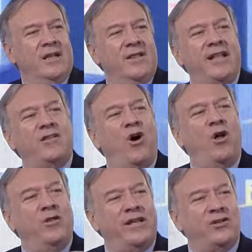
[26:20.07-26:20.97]
Let's
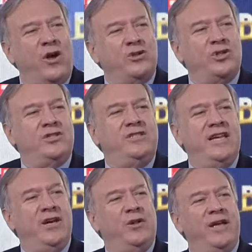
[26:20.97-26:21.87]
all, let's all just
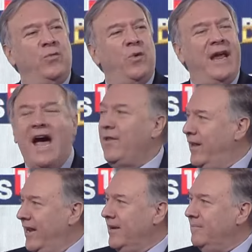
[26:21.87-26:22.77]
deal in
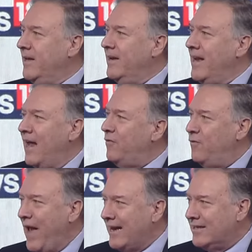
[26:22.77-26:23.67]
reality, not
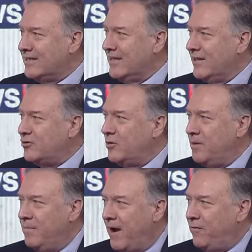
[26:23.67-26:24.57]
fantasy. This would
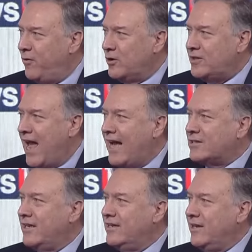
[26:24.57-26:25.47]
be my first
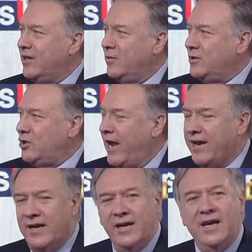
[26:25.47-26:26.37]
ask in dealing with
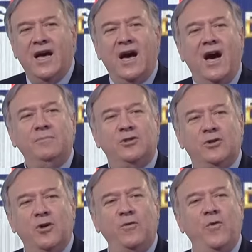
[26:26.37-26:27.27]
China.
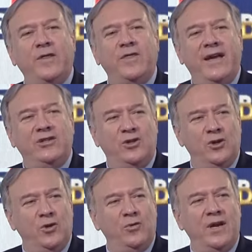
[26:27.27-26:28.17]
Observe what they
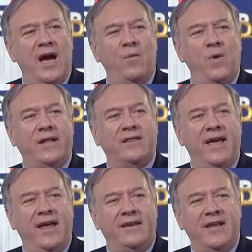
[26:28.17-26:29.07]
do, not what
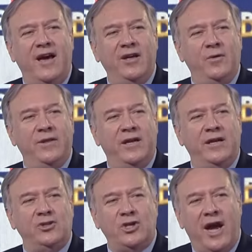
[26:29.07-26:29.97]
they tell you in
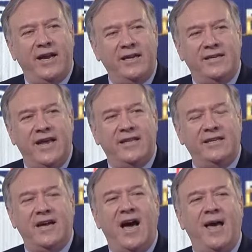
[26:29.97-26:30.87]
the China Daily
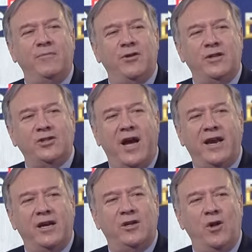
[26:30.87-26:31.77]
Times or the
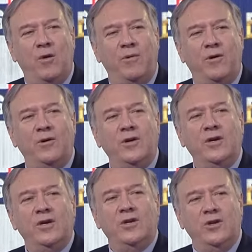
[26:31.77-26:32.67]
China Global
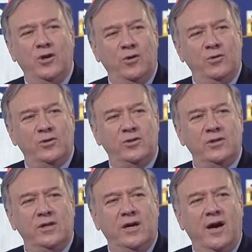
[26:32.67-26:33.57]
News.
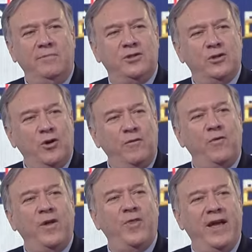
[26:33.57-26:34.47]
Observe
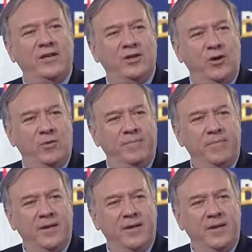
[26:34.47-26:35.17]
what they do.